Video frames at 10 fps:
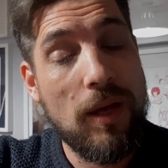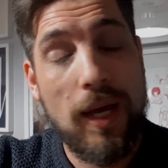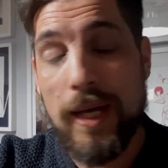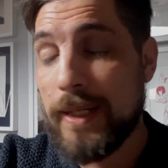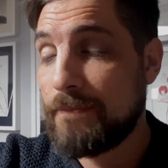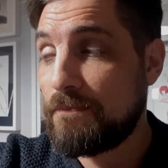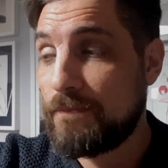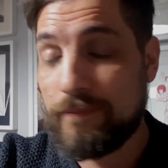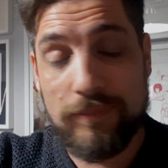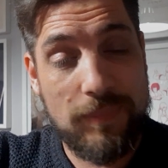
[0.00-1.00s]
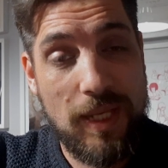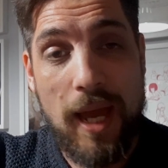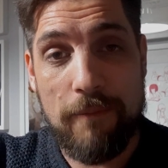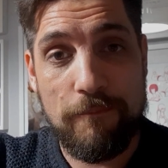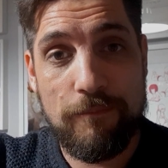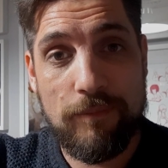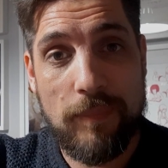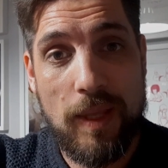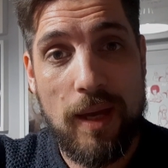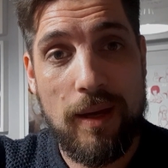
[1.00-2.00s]
Um, yeah,
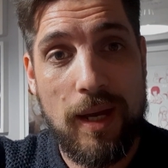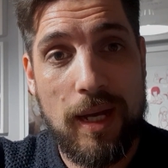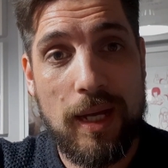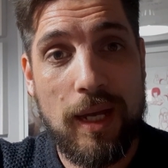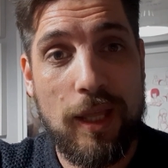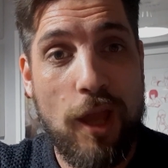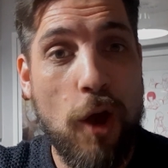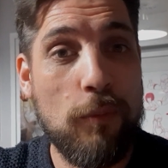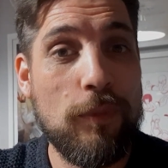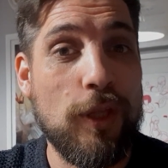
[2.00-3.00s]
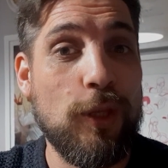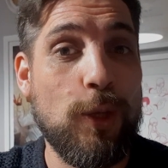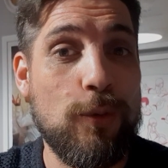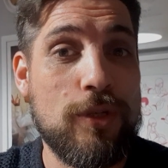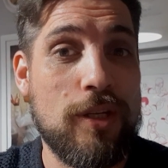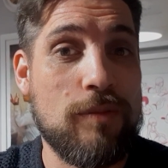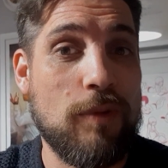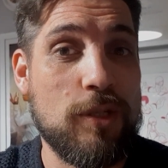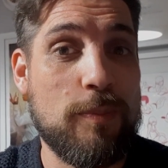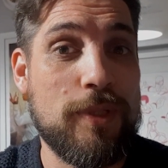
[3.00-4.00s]
yeah. I, I hope that you see as
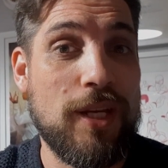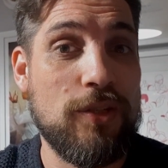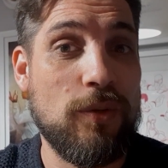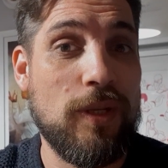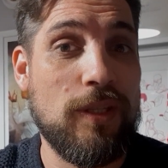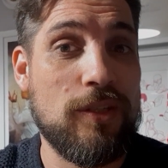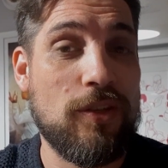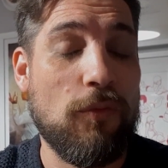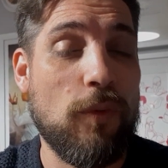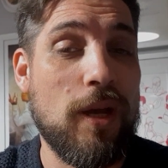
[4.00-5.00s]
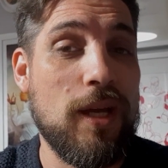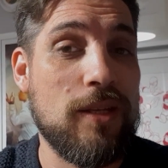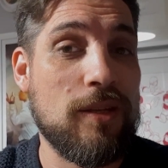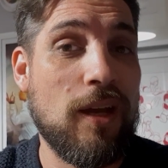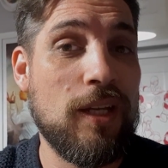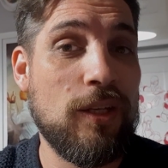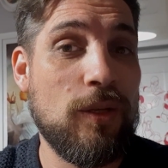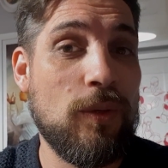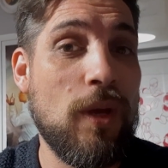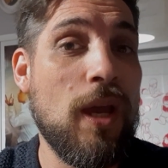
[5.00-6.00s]
much potential in this software as I
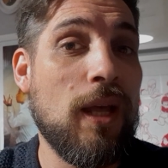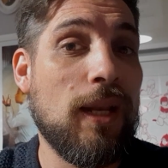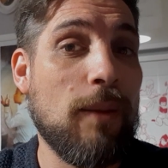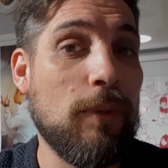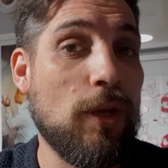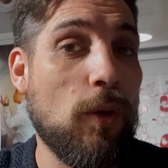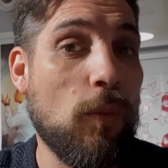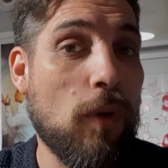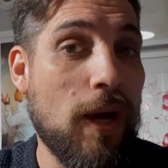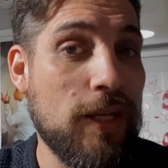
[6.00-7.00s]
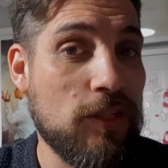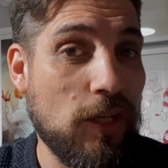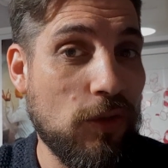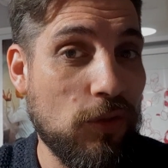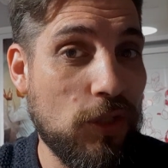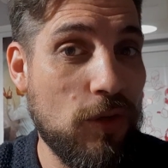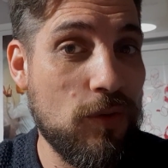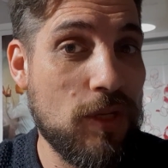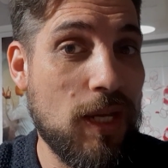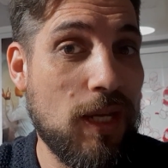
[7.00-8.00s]
do. Let me know what headset you're
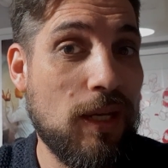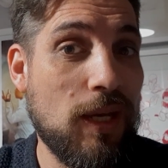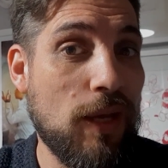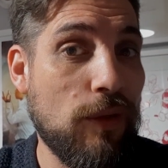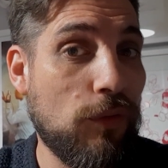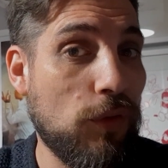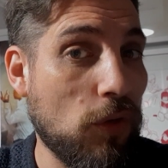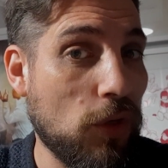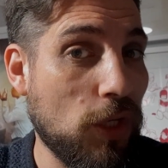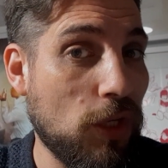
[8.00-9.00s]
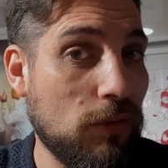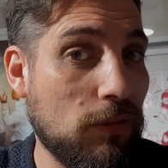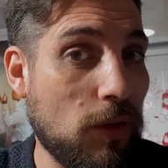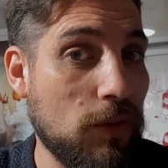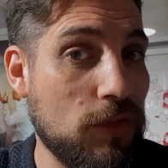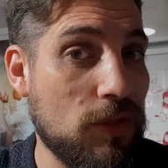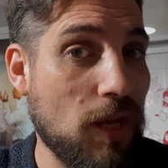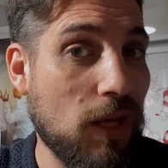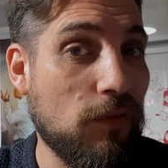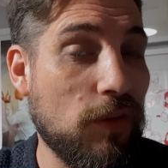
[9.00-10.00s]
using, if you're going to go and
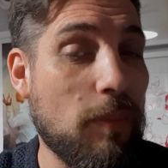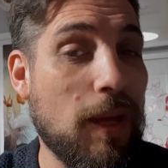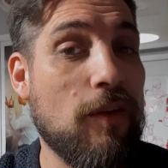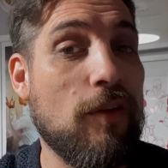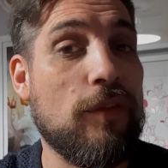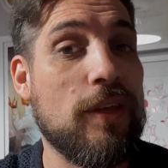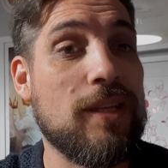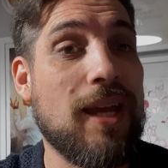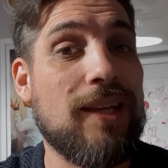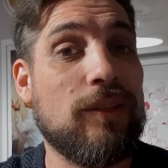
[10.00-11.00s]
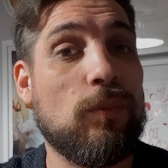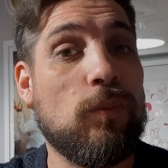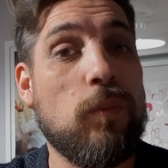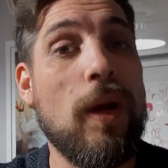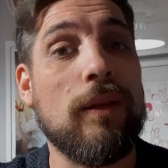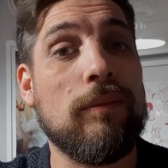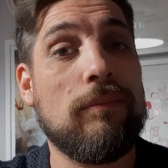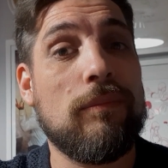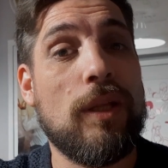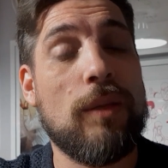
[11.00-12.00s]
sign up for the beta of this as well.
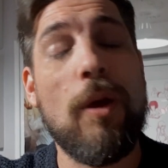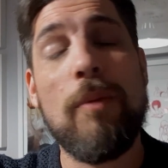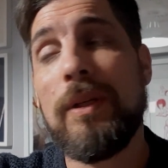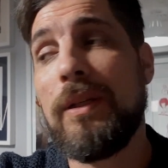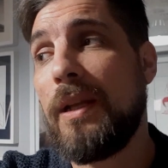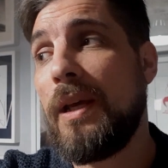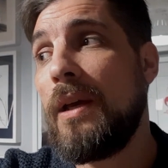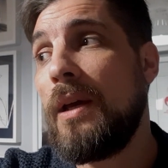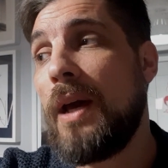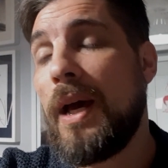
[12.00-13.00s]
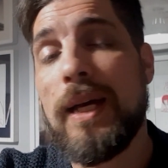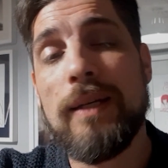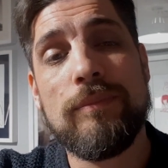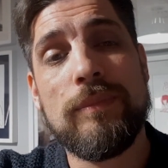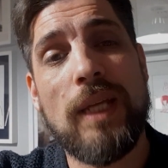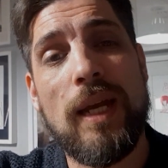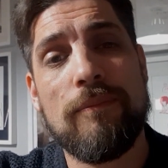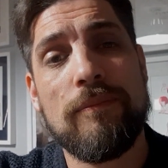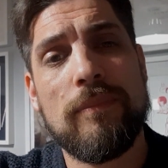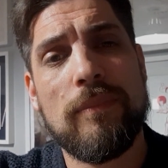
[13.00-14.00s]
At the moment, um, yeah,
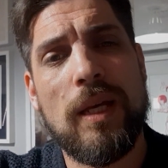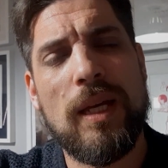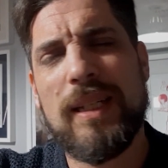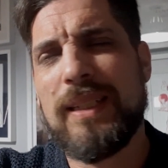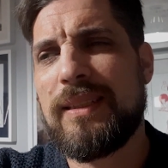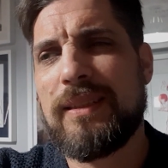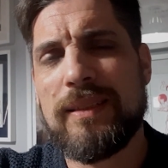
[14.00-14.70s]
uh, it's